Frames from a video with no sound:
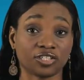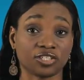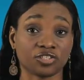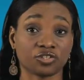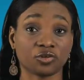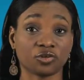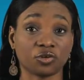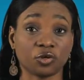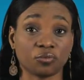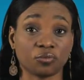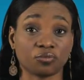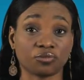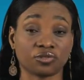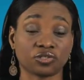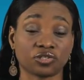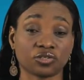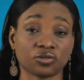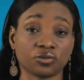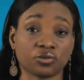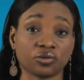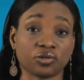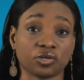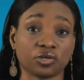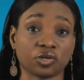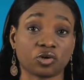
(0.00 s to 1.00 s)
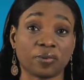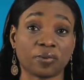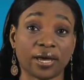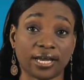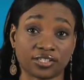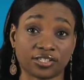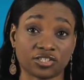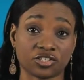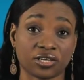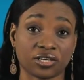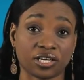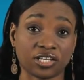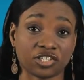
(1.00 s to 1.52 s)
do hope to go back
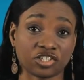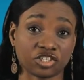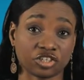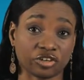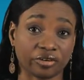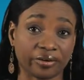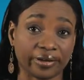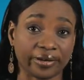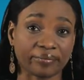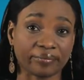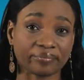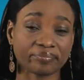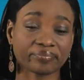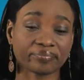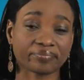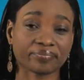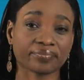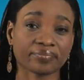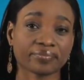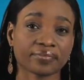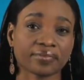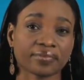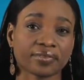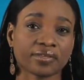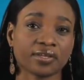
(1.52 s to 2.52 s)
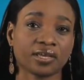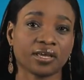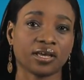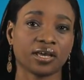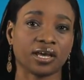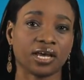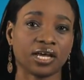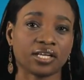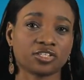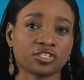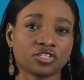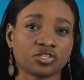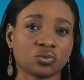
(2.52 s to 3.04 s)
to Nigeria
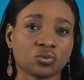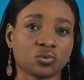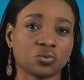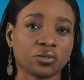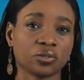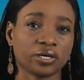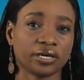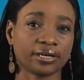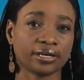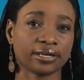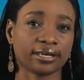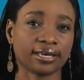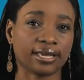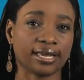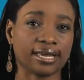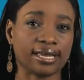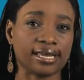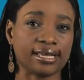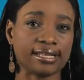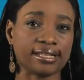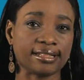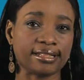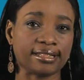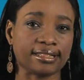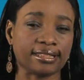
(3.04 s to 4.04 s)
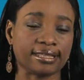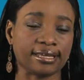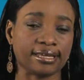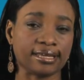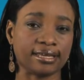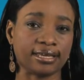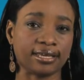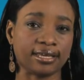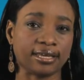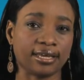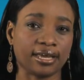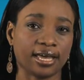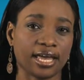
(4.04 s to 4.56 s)
and to work in
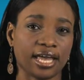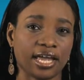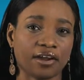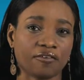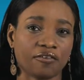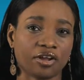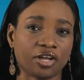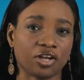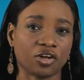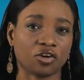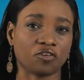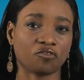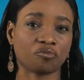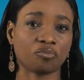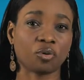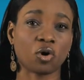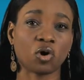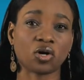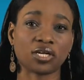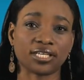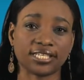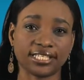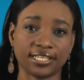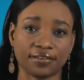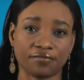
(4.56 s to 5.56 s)
the area of policy